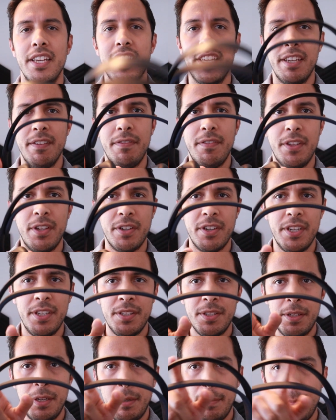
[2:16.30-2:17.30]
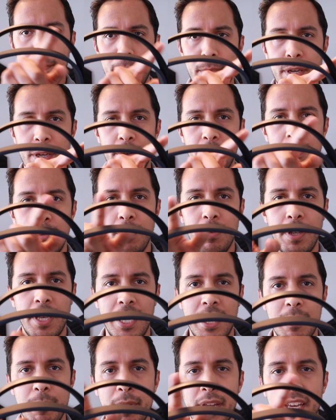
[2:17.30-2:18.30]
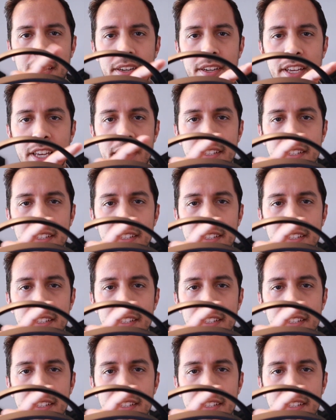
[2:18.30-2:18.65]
If there is a metal headband,